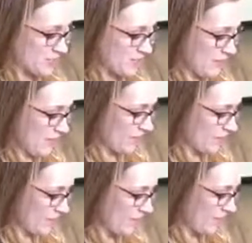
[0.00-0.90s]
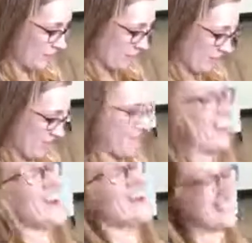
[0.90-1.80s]
That one and maybe the other one.
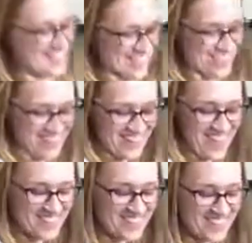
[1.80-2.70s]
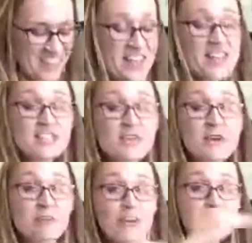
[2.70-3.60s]
Nice. There we go. So I
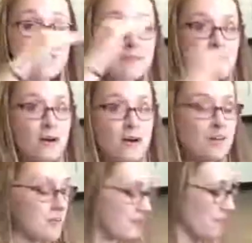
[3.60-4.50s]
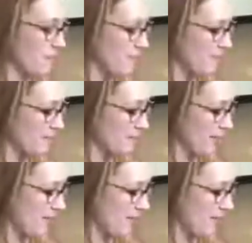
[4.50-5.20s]
raise the bar bit by bit